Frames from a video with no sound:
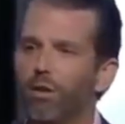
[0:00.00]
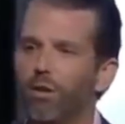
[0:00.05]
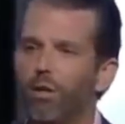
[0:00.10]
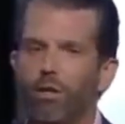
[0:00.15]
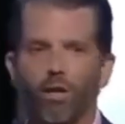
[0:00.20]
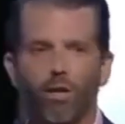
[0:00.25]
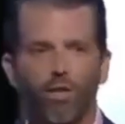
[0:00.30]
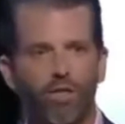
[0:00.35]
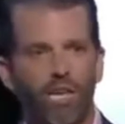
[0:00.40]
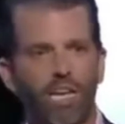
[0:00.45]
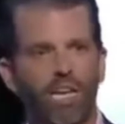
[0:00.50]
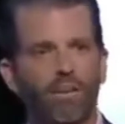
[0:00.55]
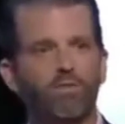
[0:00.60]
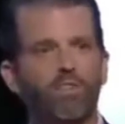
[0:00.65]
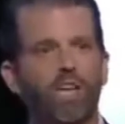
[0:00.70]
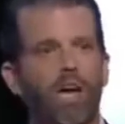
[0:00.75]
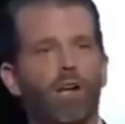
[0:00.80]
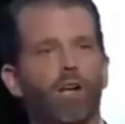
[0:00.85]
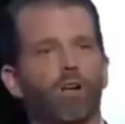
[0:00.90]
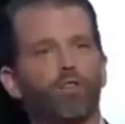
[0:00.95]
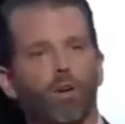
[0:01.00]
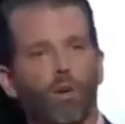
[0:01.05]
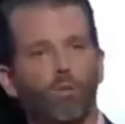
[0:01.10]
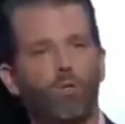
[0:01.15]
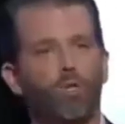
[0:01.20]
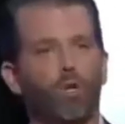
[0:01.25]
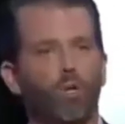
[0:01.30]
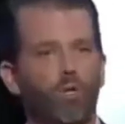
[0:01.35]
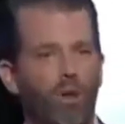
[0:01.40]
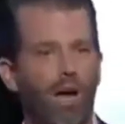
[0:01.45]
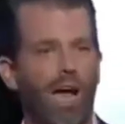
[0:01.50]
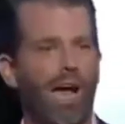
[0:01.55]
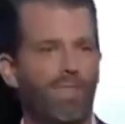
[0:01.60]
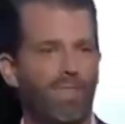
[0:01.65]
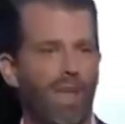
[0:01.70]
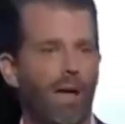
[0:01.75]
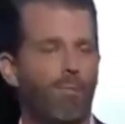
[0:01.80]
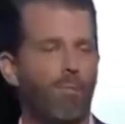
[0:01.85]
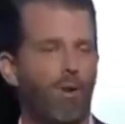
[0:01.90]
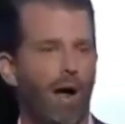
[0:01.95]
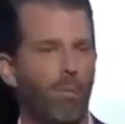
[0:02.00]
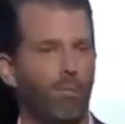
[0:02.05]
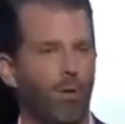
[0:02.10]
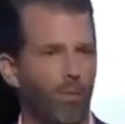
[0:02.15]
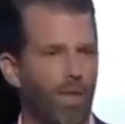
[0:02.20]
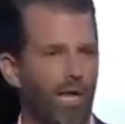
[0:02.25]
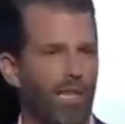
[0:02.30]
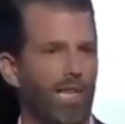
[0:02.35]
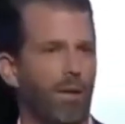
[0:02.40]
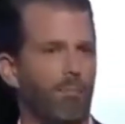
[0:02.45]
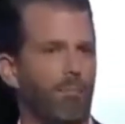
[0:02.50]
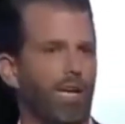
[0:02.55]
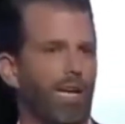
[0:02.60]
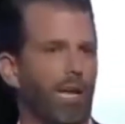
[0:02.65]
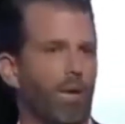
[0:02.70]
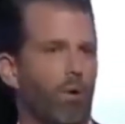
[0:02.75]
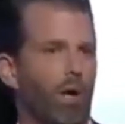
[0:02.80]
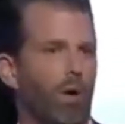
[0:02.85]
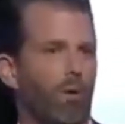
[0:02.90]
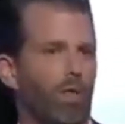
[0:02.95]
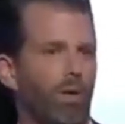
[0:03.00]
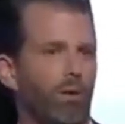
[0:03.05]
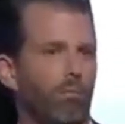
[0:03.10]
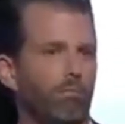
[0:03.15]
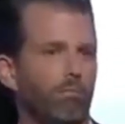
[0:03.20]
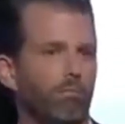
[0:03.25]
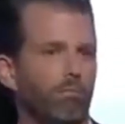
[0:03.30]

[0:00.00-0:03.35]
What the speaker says: You think if Donald Trump Jr. had that problem, they'd let me get away with it?